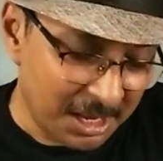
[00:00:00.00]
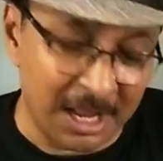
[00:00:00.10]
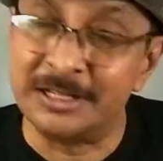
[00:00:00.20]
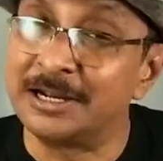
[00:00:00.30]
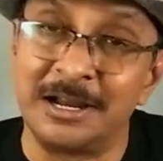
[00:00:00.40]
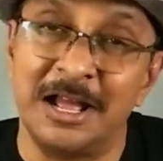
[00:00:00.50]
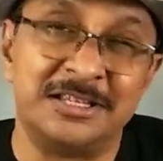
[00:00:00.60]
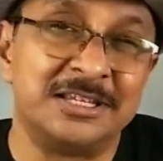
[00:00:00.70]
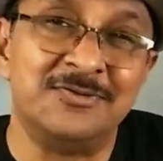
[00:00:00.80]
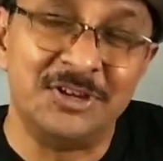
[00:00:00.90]
other
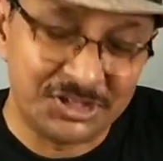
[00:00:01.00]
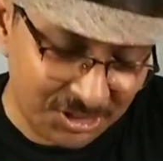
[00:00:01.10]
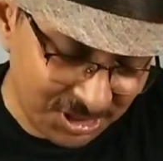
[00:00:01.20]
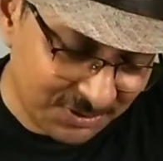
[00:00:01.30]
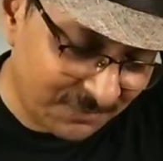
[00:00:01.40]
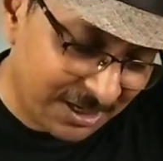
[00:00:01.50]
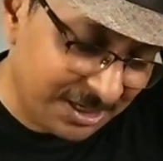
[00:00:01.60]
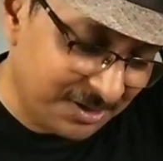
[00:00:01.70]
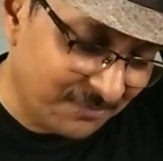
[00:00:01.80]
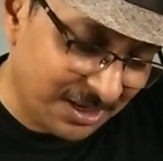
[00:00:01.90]
cards, which is
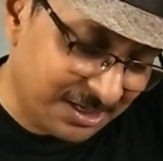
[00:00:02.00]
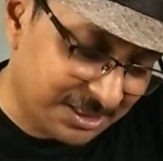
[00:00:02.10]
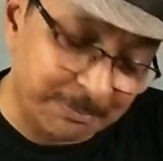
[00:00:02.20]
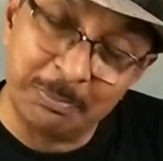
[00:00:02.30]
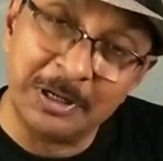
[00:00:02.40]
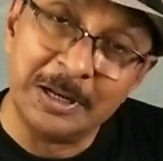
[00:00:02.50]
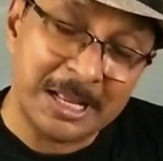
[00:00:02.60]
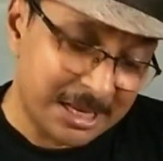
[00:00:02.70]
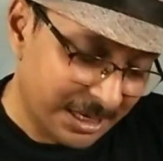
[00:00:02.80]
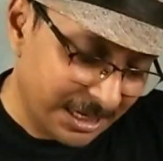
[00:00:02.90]
very, very simple.
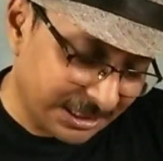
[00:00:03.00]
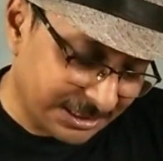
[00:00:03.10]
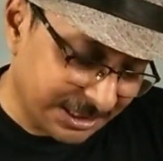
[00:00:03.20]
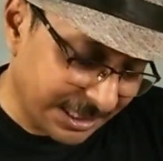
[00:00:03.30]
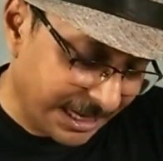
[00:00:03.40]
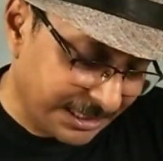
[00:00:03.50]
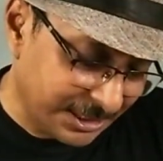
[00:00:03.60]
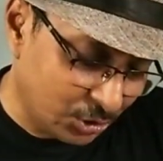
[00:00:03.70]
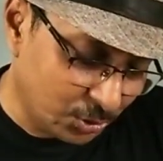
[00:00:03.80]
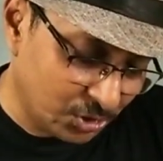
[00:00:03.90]
Let us say that
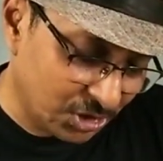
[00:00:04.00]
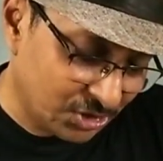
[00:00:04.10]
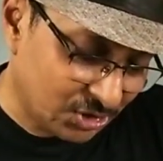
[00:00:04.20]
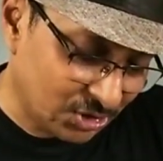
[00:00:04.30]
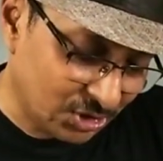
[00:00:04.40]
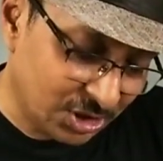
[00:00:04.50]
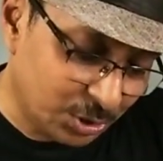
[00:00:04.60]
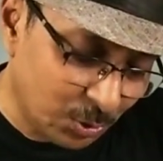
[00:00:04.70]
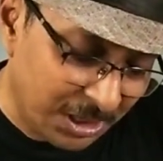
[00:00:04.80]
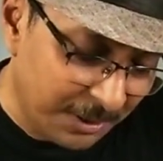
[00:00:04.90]
he chooses
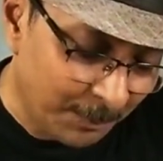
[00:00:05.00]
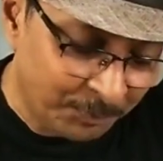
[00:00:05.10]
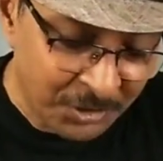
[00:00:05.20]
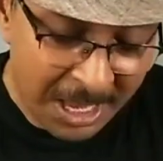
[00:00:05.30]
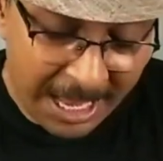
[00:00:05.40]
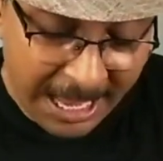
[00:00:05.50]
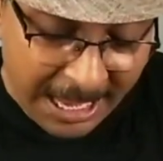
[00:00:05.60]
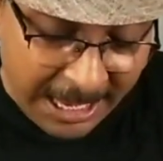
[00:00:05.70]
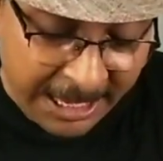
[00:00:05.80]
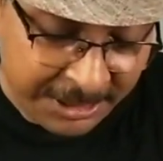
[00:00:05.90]
this one,
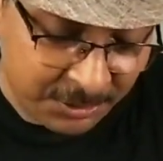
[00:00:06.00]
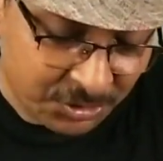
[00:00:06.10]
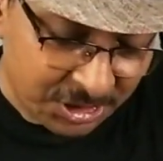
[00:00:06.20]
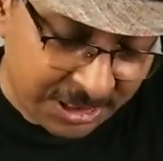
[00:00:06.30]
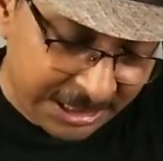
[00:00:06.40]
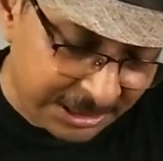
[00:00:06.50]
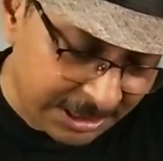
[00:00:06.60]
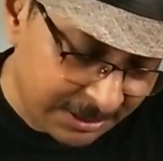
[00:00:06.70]
and you say that